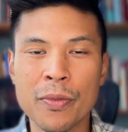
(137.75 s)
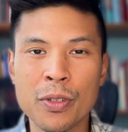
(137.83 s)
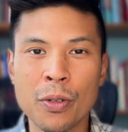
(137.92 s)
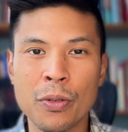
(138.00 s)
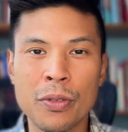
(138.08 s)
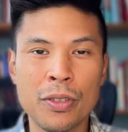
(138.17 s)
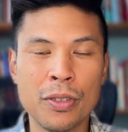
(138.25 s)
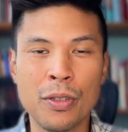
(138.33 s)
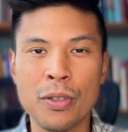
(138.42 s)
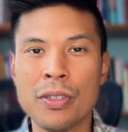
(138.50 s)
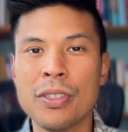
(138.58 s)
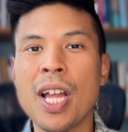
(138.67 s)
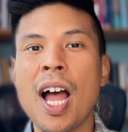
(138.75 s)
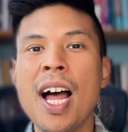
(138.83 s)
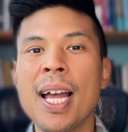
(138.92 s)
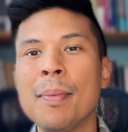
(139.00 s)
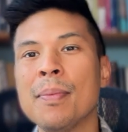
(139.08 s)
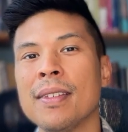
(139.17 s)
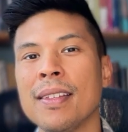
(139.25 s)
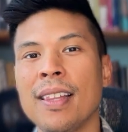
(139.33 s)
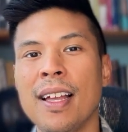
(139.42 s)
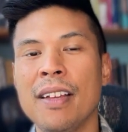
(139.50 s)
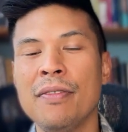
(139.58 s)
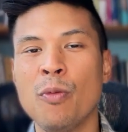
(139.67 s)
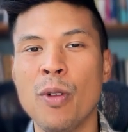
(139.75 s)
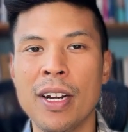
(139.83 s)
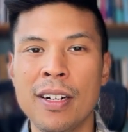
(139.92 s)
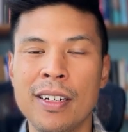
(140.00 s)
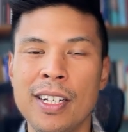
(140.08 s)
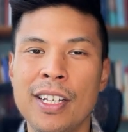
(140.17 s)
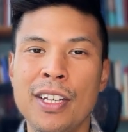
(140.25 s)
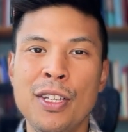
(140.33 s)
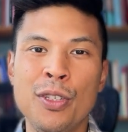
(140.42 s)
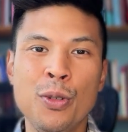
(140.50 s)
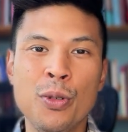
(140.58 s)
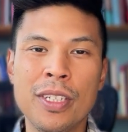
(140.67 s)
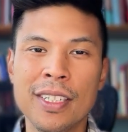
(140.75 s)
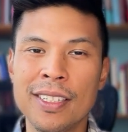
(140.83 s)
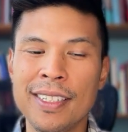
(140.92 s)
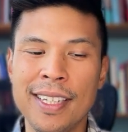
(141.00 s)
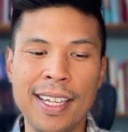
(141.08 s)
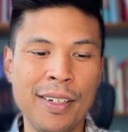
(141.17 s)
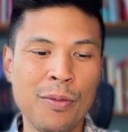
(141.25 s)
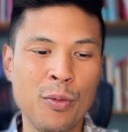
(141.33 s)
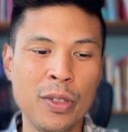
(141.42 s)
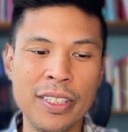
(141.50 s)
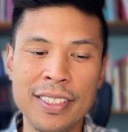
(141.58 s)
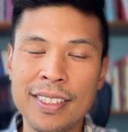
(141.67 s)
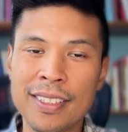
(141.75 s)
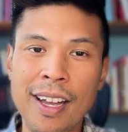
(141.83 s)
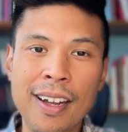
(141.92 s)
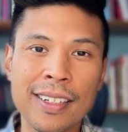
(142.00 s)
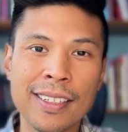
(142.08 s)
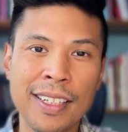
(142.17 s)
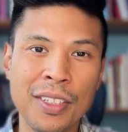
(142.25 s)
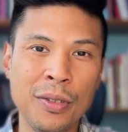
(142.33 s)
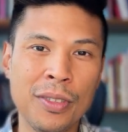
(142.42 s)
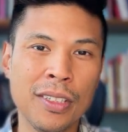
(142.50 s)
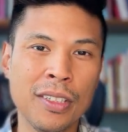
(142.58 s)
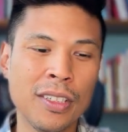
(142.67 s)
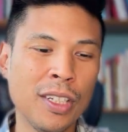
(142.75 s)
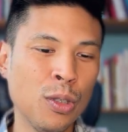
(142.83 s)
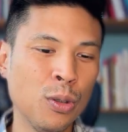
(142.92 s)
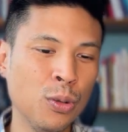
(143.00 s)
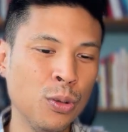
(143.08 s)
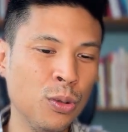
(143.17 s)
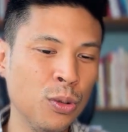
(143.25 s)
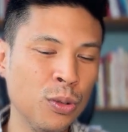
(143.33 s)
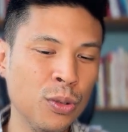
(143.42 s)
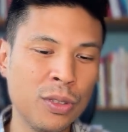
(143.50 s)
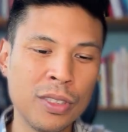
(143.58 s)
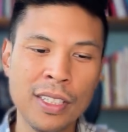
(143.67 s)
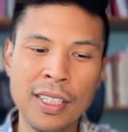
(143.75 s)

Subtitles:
So there's times in life where you can get really stuck, and you can lose